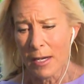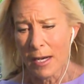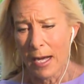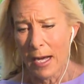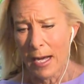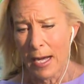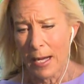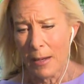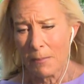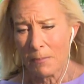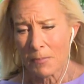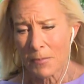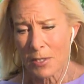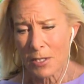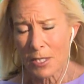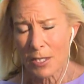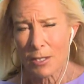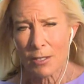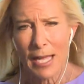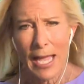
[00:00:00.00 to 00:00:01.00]
um,
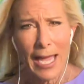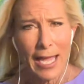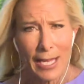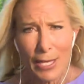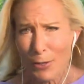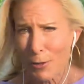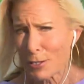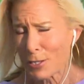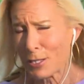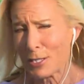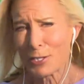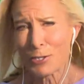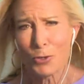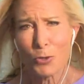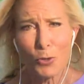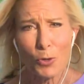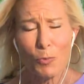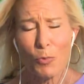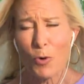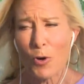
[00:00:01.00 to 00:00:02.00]
to eight years in the
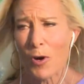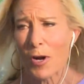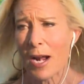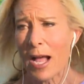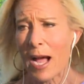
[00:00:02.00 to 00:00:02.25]
school board.